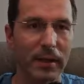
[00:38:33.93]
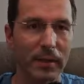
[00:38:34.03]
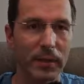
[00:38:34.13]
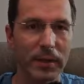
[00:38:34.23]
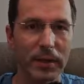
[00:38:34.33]

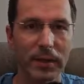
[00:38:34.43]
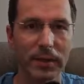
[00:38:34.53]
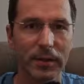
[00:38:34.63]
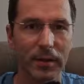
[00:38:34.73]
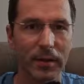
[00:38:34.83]
We
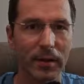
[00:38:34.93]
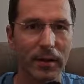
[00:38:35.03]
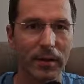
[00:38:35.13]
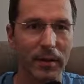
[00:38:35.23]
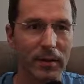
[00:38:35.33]
need
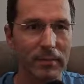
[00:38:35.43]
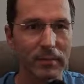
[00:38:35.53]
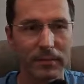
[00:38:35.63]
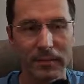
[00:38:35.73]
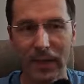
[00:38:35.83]

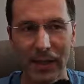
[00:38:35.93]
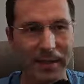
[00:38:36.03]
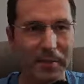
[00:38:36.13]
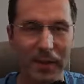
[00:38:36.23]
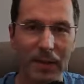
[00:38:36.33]

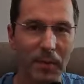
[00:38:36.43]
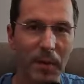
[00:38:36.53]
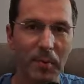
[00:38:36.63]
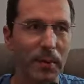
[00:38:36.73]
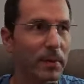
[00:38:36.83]
as many
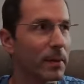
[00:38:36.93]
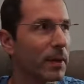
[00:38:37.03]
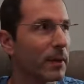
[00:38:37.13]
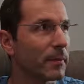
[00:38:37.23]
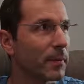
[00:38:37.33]
people
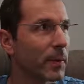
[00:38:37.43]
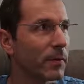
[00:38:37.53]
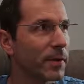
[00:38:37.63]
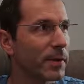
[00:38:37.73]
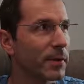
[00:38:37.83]
or
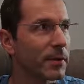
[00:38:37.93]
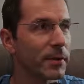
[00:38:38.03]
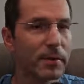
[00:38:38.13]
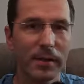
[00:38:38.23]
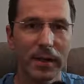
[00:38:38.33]

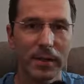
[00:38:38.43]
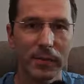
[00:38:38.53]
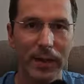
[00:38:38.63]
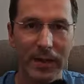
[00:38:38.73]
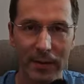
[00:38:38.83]
visitors as
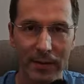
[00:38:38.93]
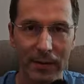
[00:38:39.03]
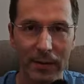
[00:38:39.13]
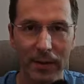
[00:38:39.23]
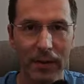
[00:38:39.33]
we
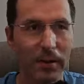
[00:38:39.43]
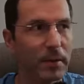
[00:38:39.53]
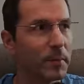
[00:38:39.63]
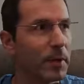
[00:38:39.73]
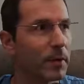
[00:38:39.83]
can,
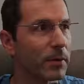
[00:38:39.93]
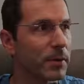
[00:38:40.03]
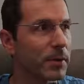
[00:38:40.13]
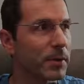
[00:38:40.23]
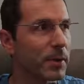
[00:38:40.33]

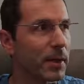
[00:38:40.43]
because